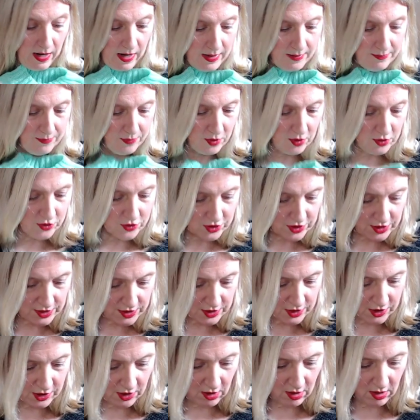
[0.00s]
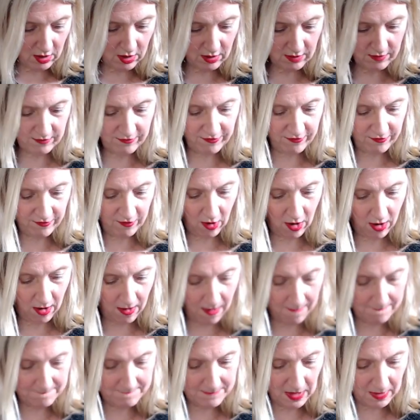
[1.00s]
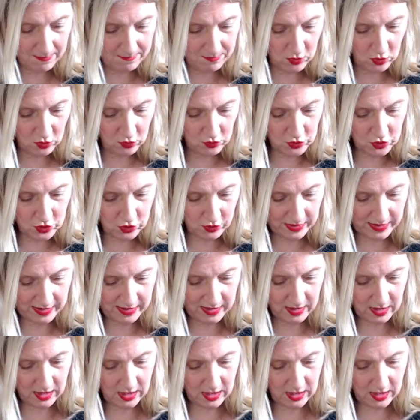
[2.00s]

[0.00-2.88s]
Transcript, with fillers: purchased yarn from Moondrake